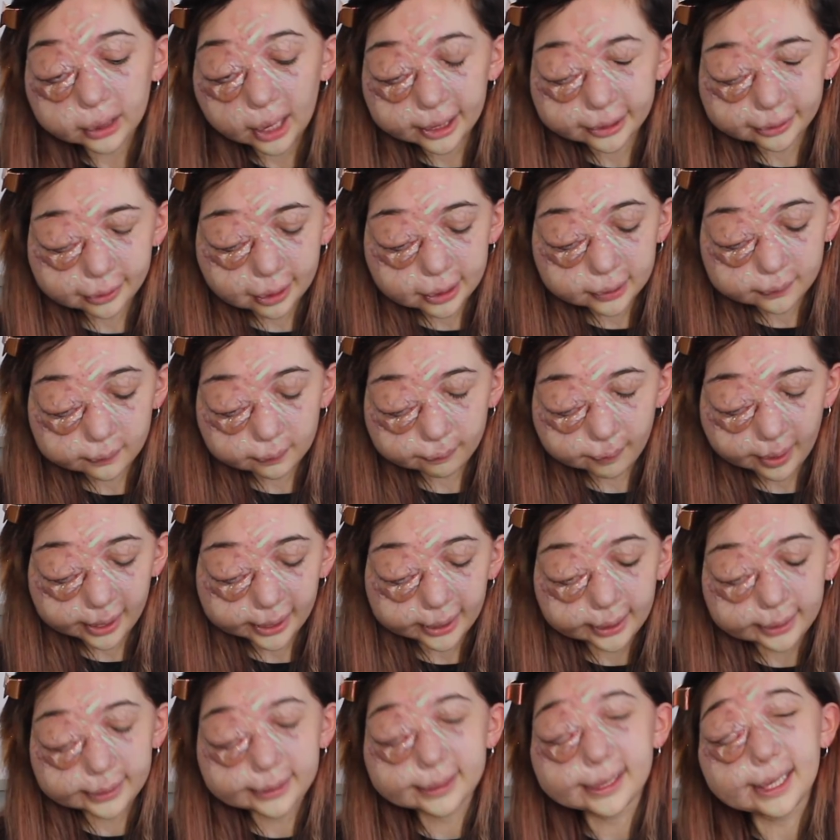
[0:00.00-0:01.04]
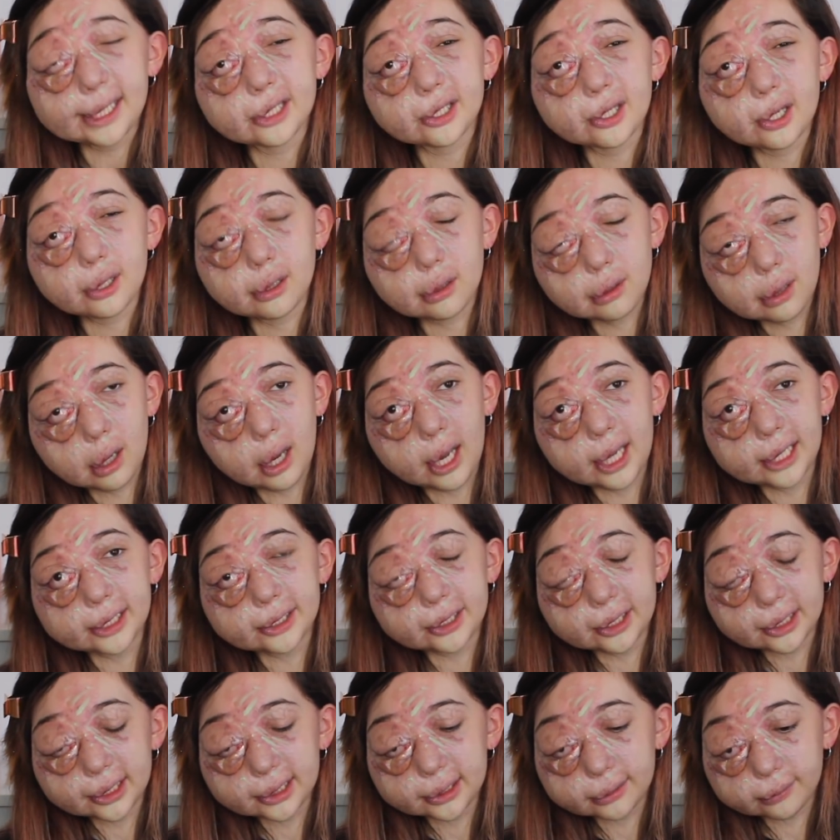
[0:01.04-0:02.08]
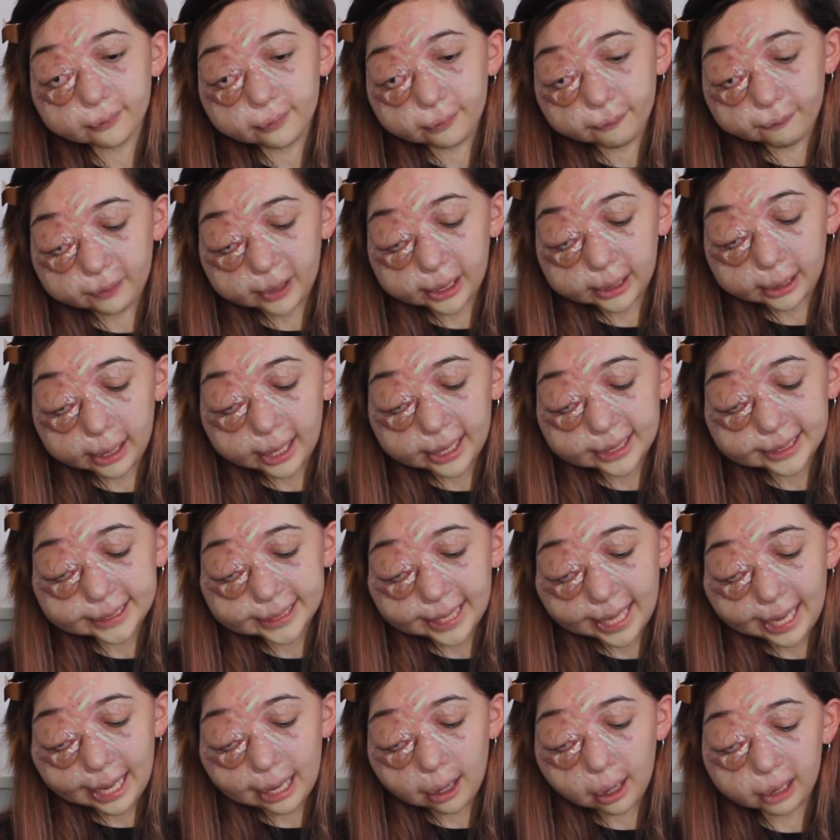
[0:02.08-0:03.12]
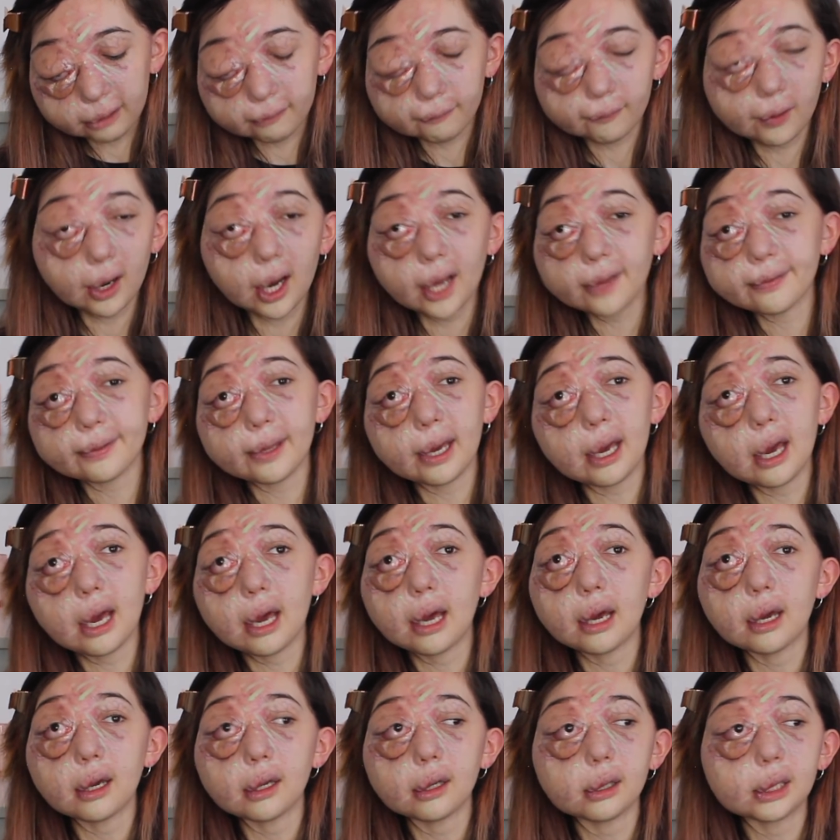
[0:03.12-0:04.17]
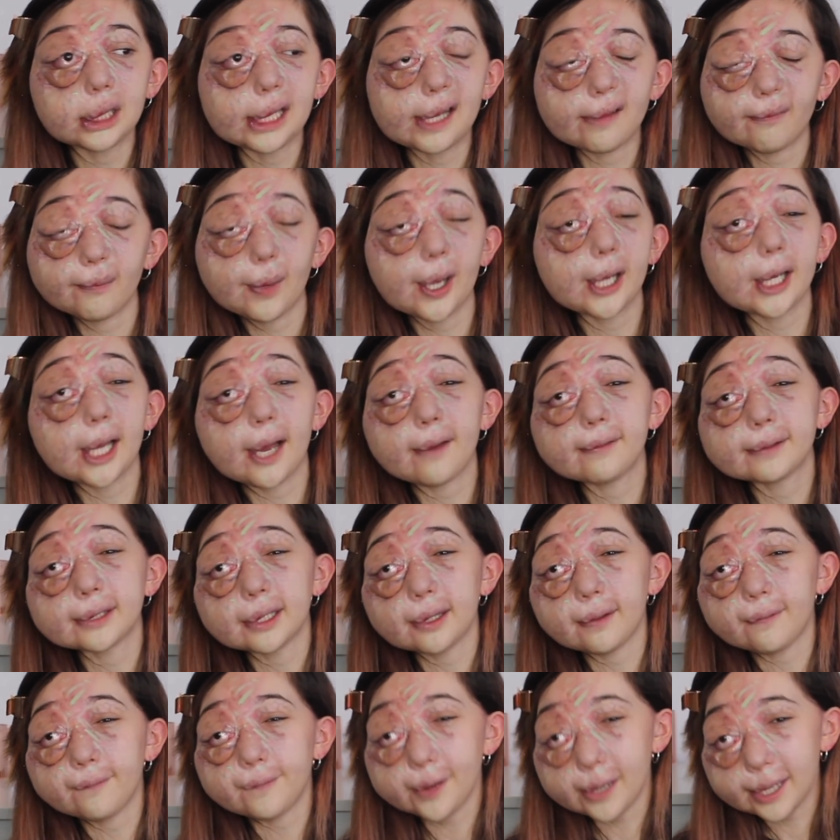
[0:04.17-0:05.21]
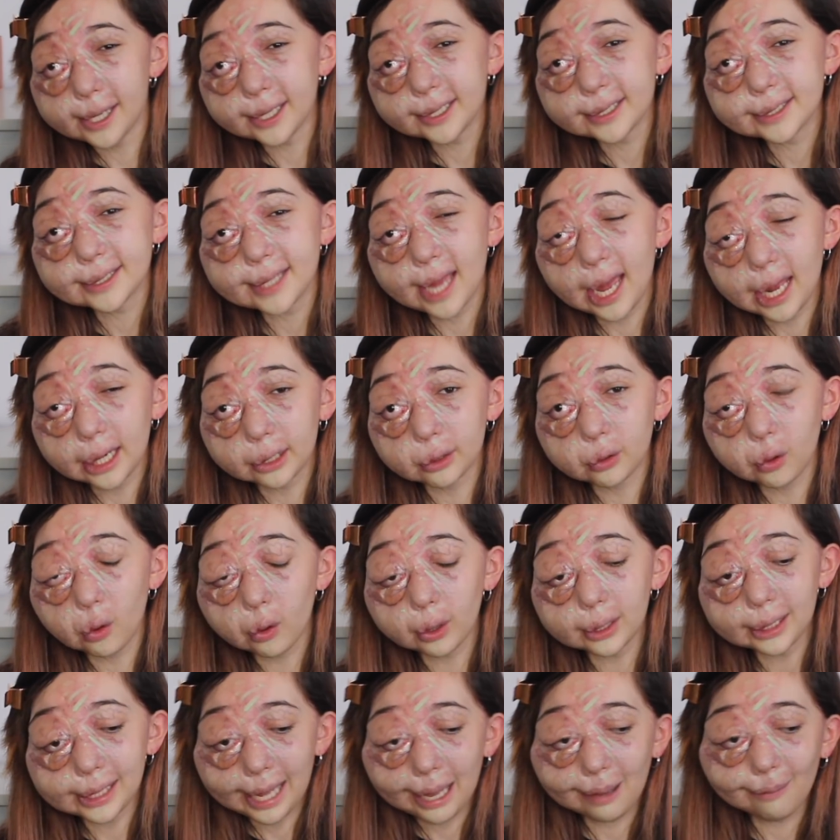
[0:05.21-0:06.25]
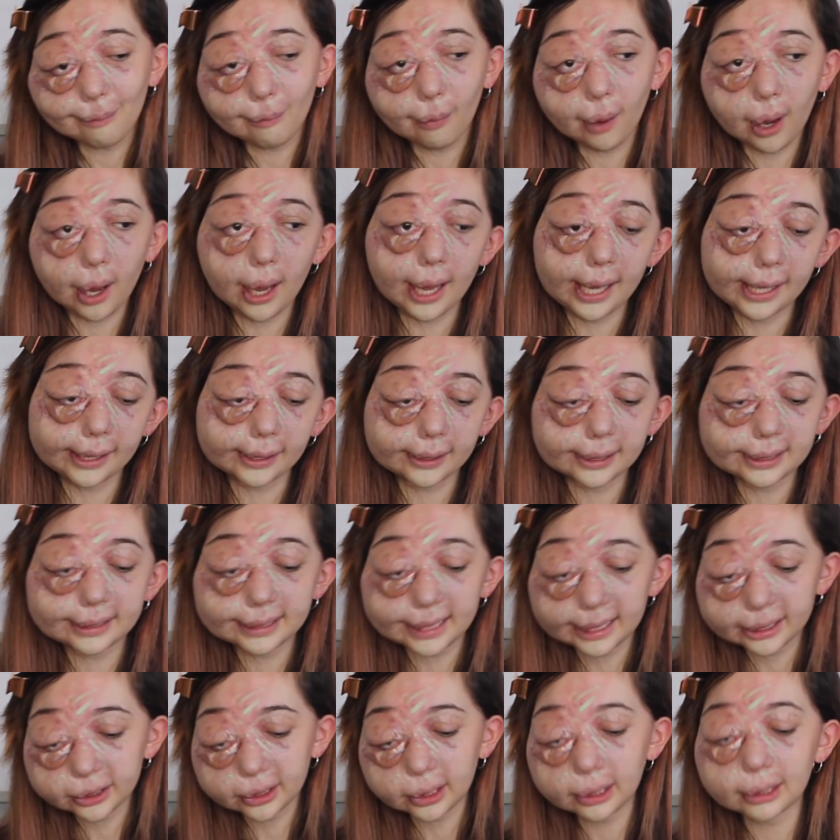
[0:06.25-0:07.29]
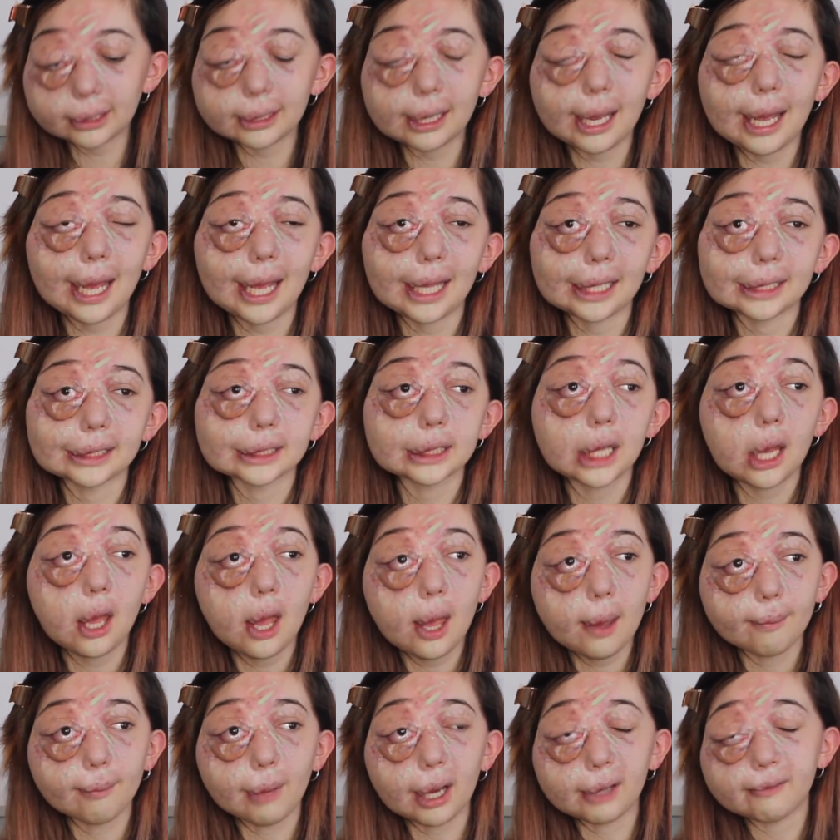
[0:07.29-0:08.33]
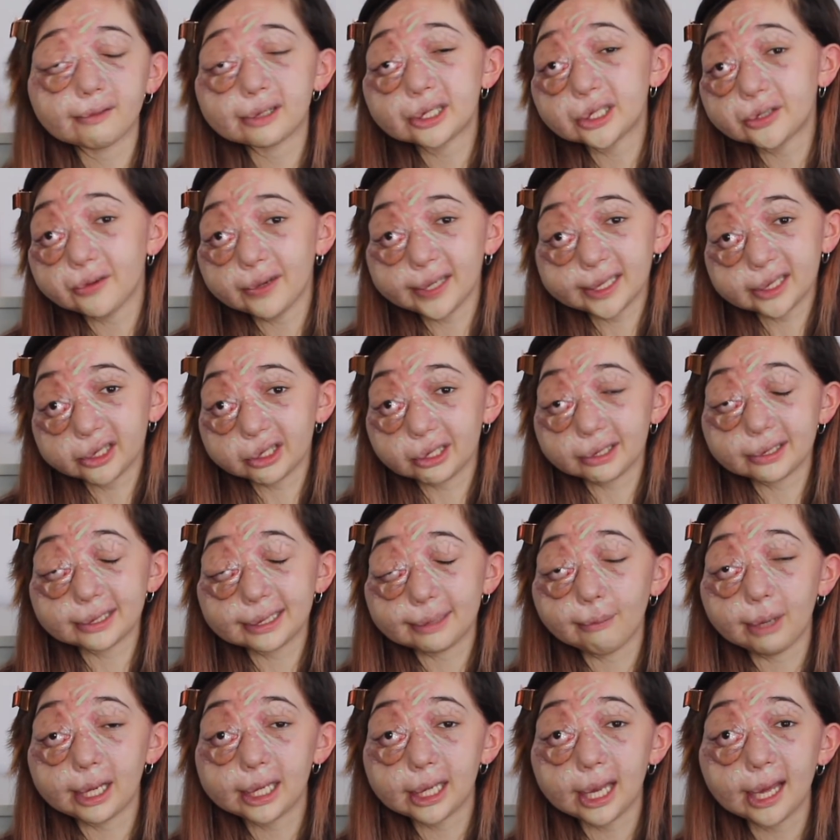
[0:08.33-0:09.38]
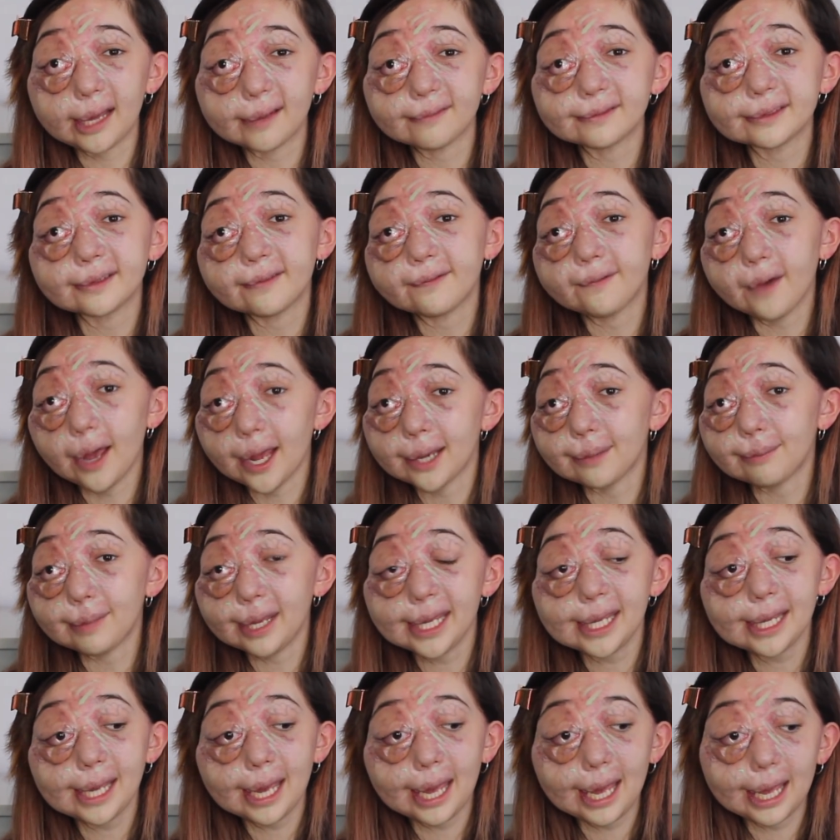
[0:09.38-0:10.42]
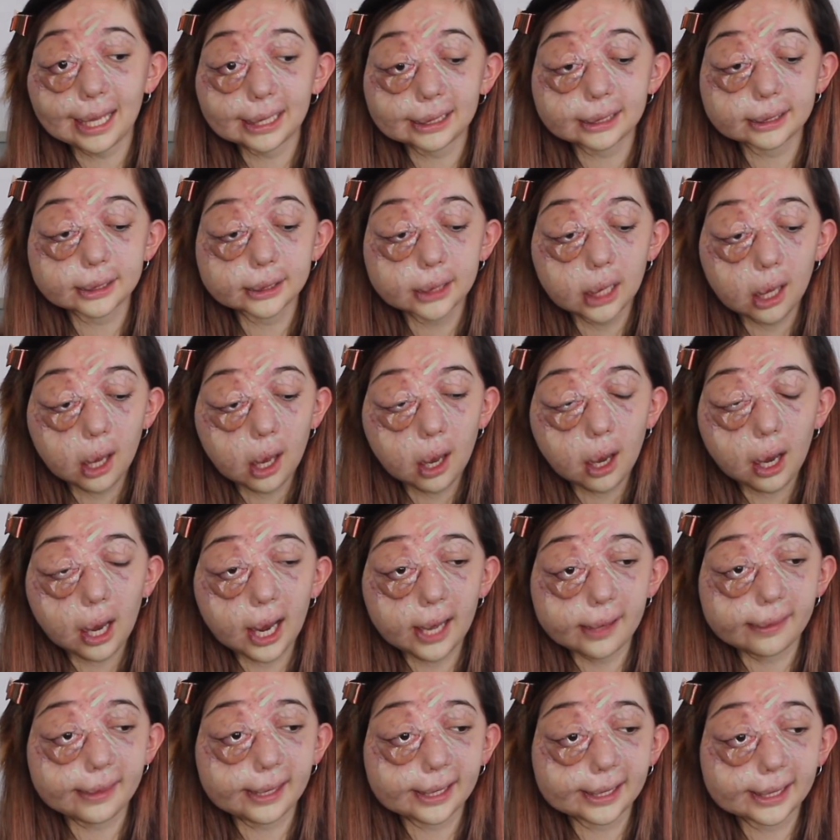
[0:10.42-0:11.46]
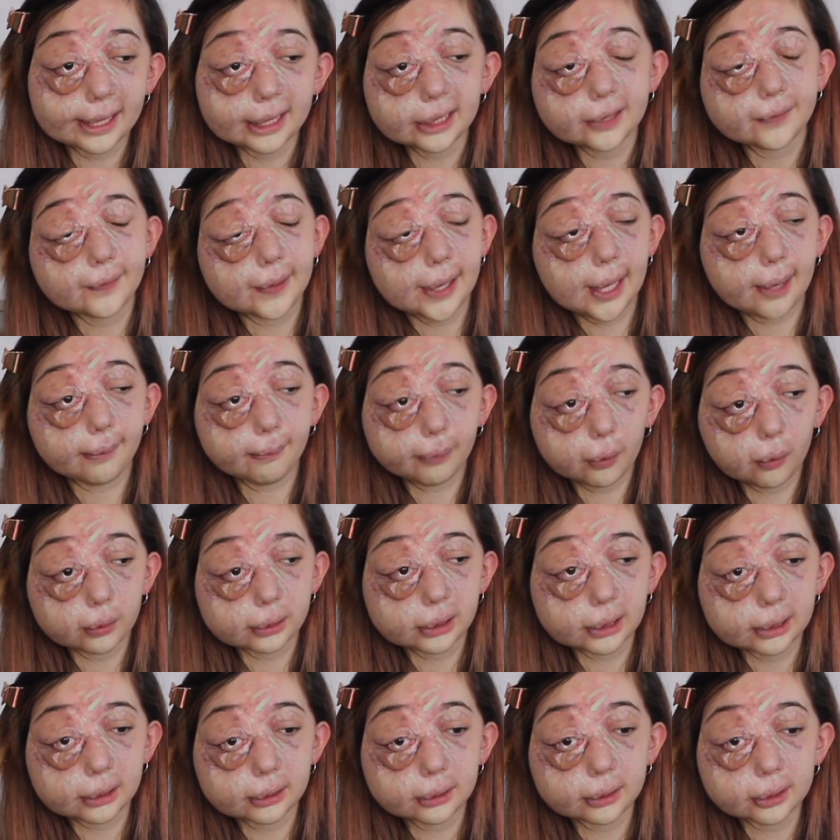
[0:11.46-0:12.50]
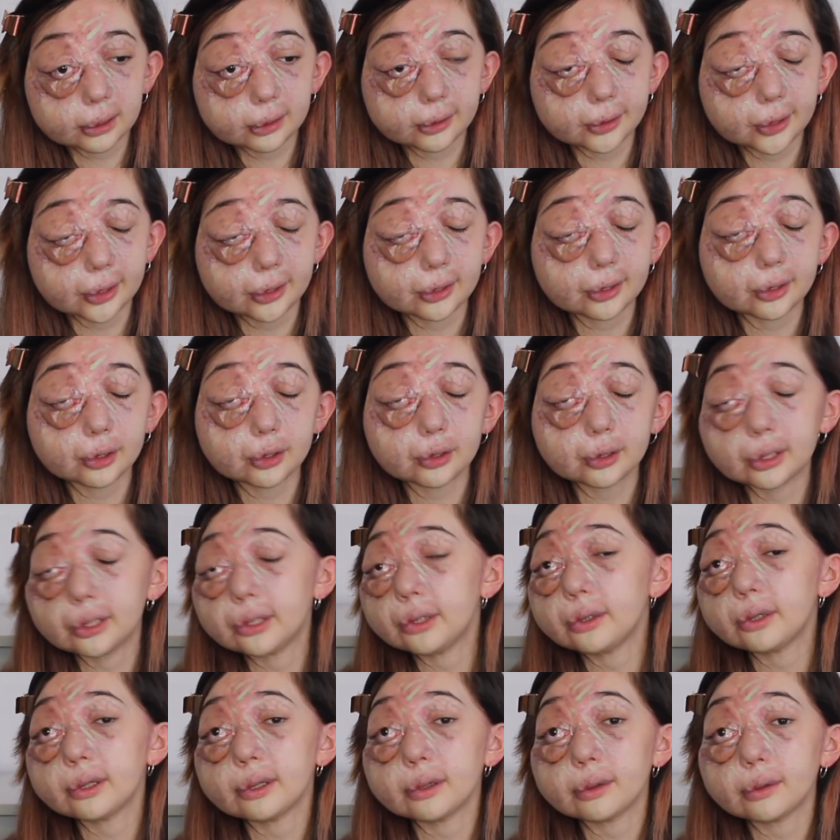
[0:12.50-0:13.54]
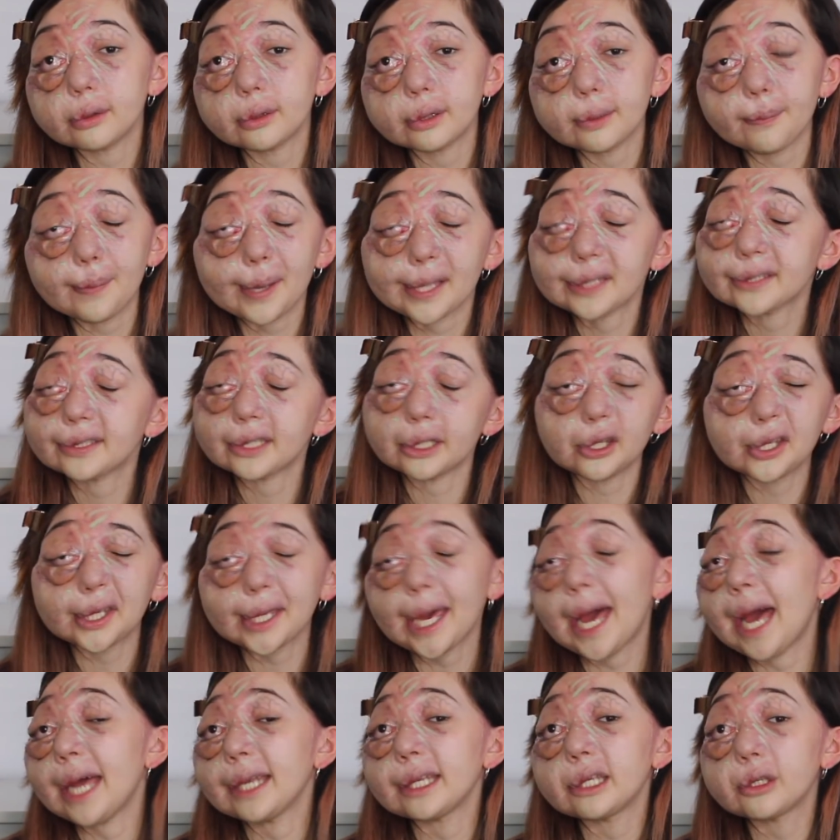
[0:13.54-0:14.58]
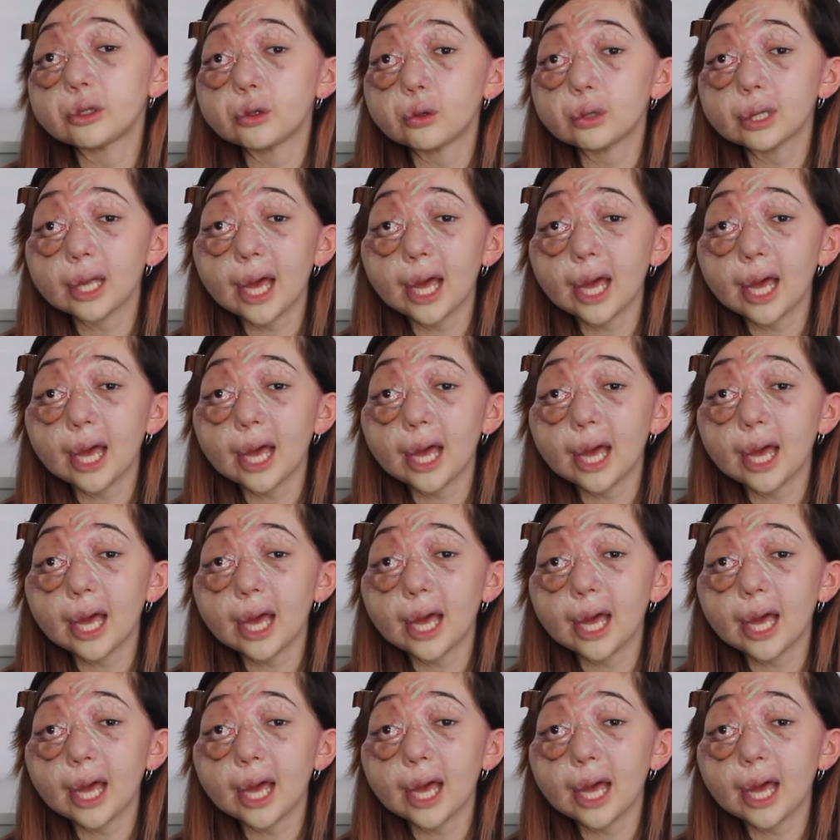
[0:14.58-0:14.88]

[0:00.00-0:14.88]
diagnosed with my condition, I just realised that I'd rather live my life to the fullest and not let my condition and my restrictions in my life define me. And I think it's really important to just do the best that you can in your